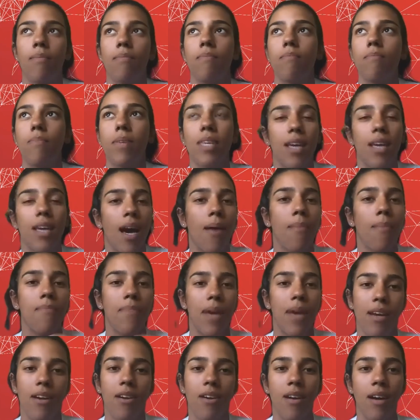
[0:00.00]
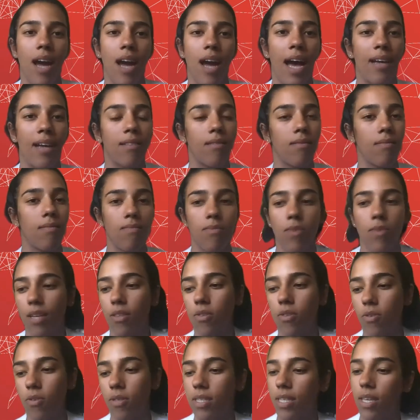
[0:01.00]
become better at
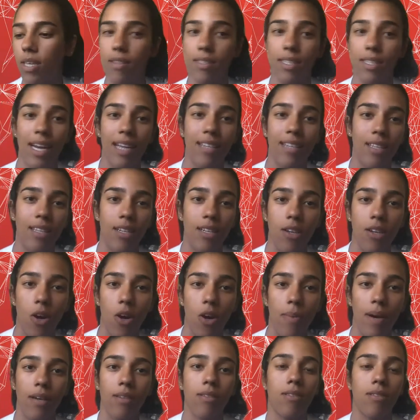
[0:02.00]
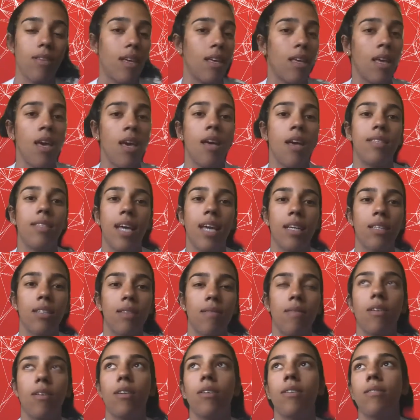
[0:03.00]
like those skills that I didn't know about. So like
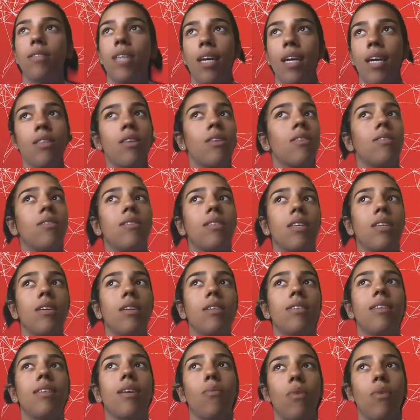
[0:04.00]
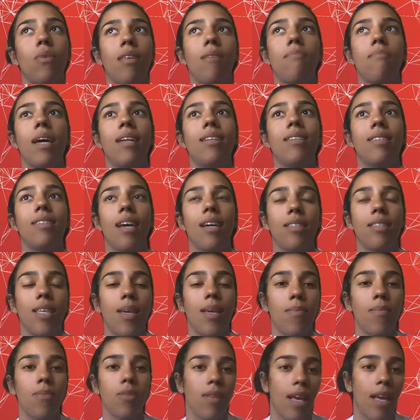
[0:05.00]
technical skills like within my design
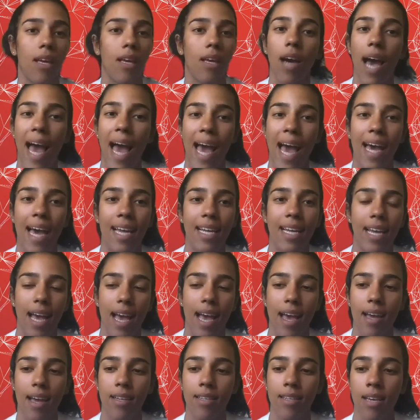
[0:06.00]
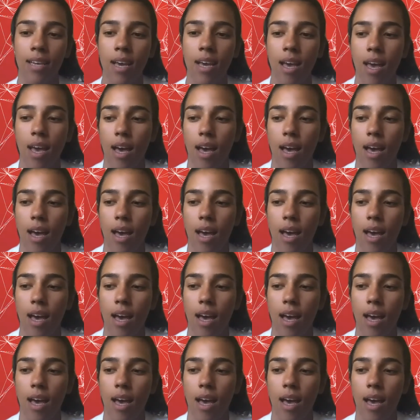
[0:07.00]
teams like CAD and